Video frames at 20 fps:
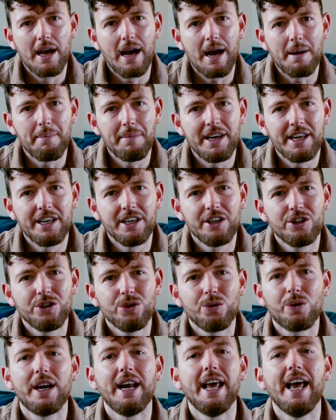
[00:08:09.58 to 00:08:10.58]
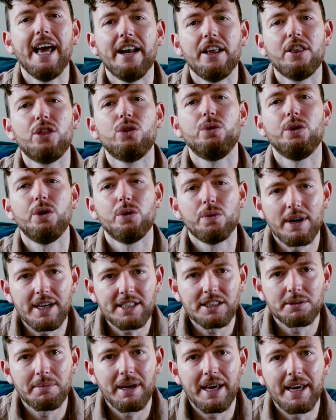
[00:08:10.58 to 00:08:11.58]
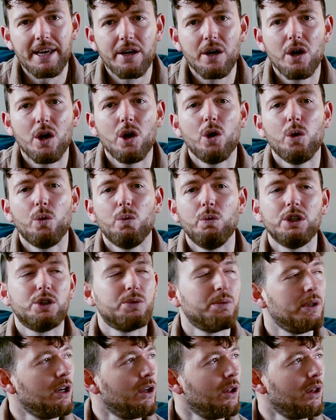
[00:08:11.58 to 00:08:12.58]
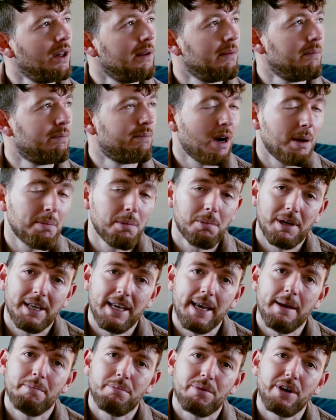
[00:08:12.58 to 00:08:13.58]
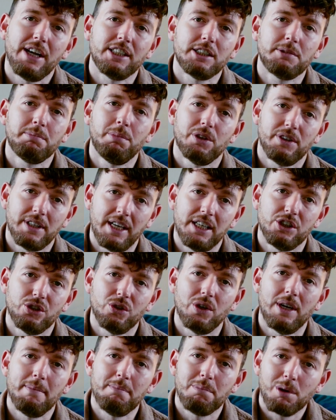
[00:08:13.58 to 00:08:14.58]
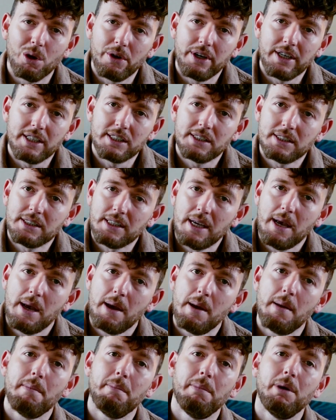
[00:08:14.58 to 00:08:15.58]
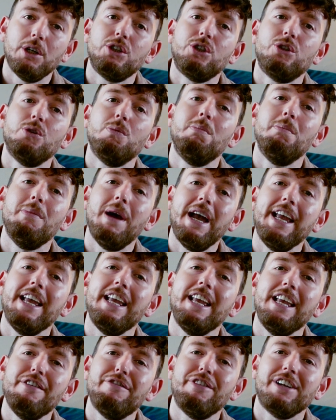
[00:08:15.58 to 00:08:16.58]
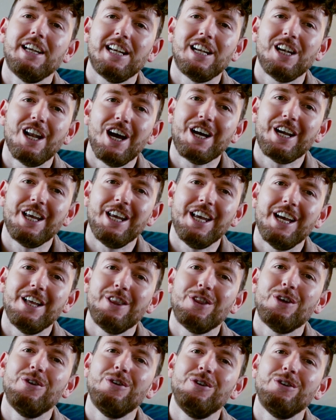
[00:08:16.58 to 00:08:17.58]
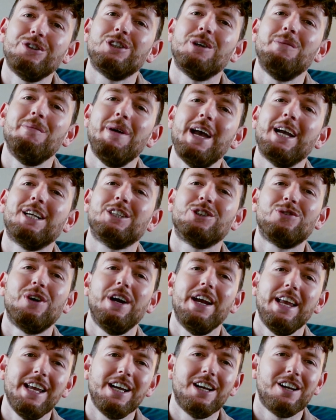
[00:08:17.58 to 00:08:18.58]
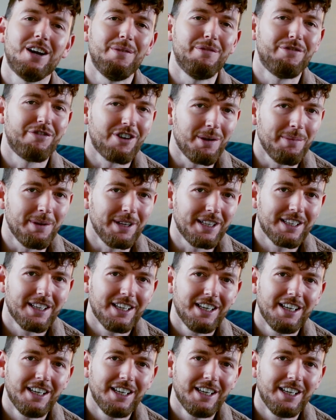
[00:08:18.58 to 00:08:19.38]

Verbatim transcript: I mean, you can add it to your resume, which will probably impress potential employers, but you may even get lucky and earn some extra income from it.